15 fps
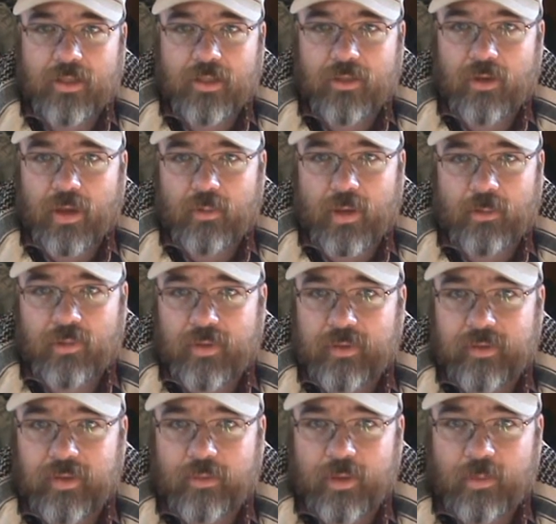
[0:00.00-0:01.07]
that you come up to,
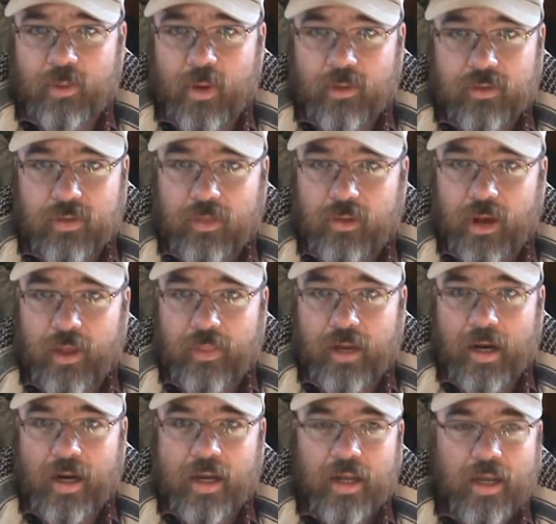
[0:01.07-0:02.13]
some of the posts that are on
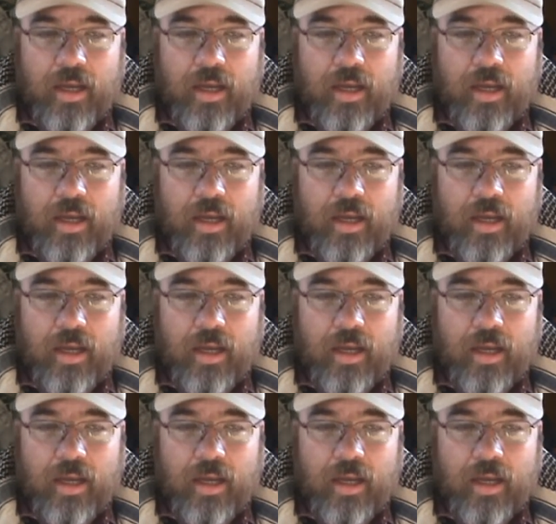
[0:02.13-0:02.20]
there,